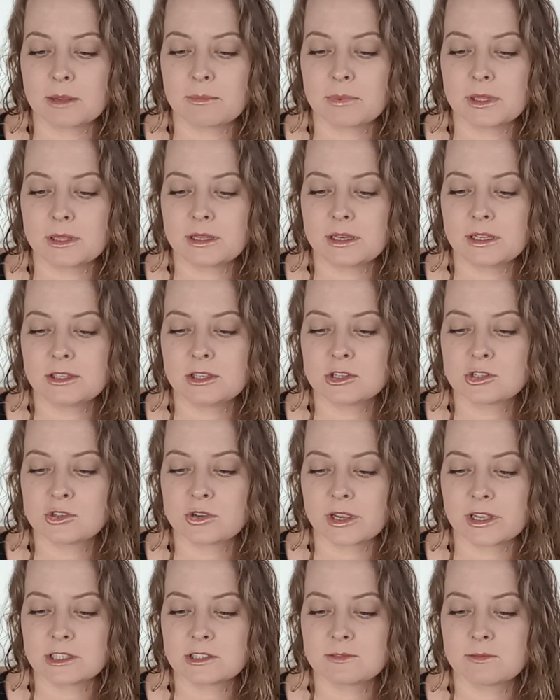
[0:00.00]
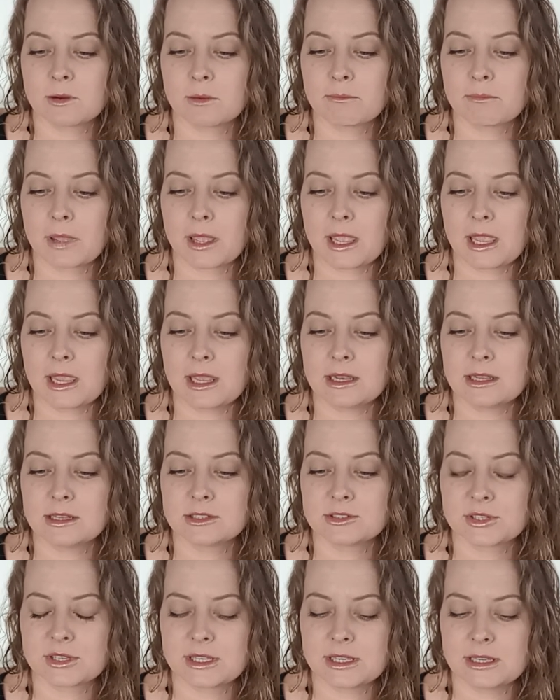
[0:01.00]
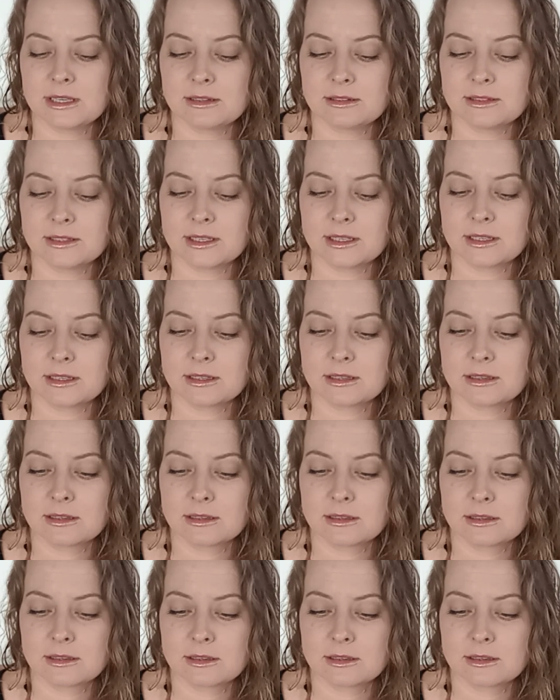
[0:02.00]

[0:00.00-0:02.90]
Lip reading: Ability to transform pain into healing.